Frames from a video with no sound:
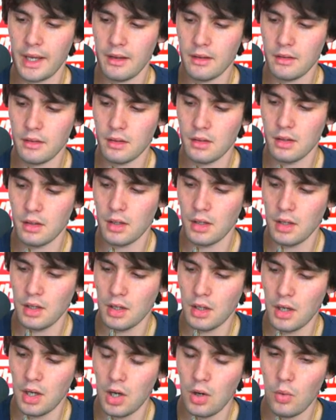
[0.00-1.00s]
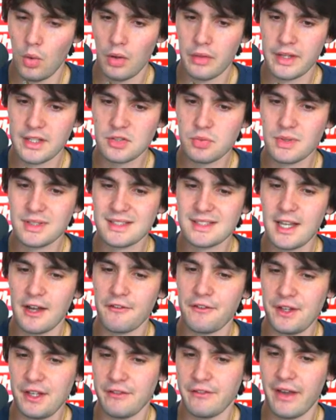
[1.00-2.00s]
Okay. Well, this one's
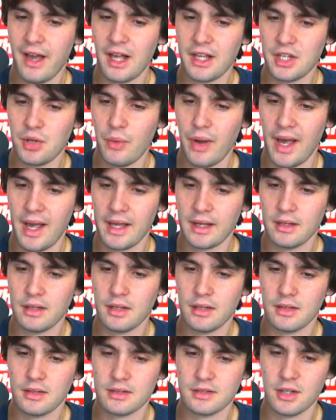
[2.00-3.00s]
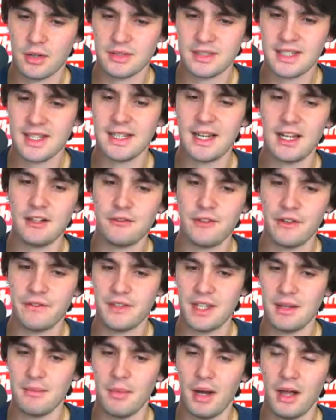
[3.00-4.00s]
definitely a value add. So it's getting
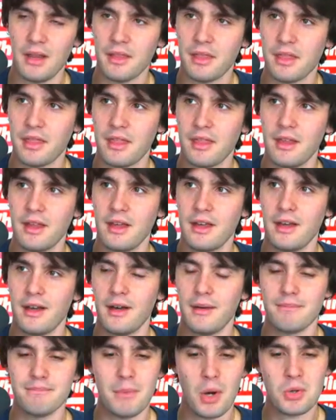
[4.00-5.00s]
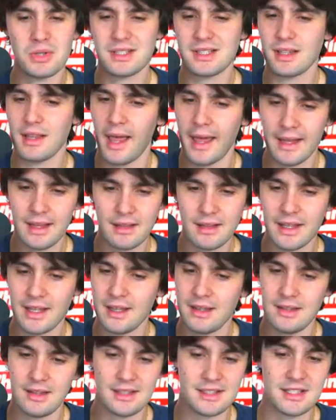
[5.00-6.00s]
$850 a month. Most
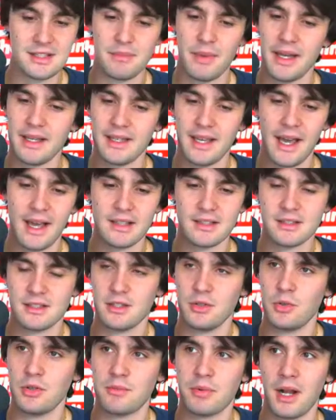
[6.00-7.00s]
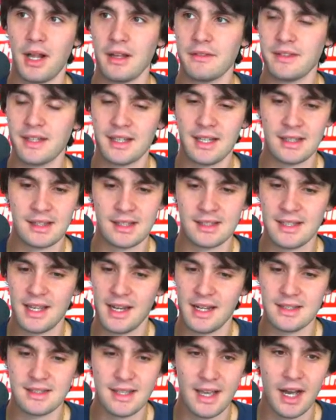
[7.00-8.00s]
likely, yeah. This is my guess, you would probably have to kick the
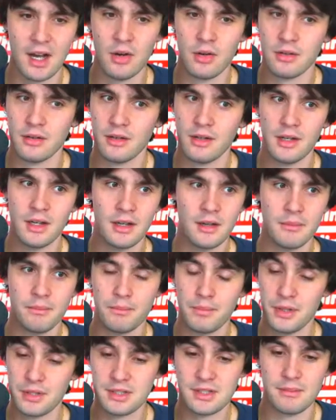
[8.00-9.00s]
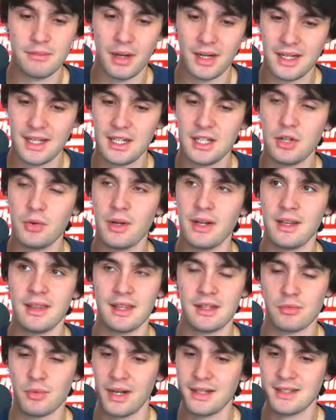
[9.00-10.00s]
tenants out, put some money into it, and
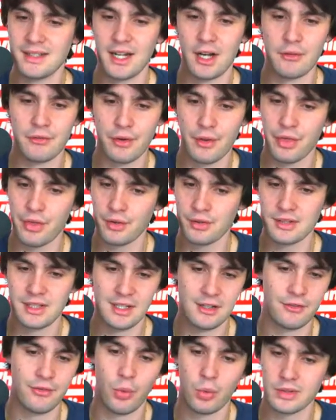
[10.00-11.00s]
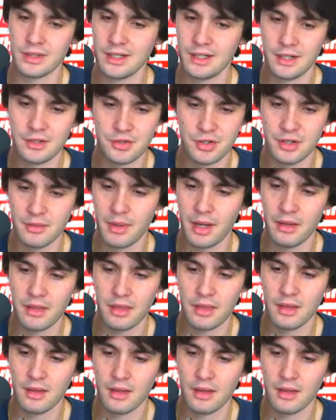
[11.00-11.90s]
then rent it out for $1,300-$1,400 a month.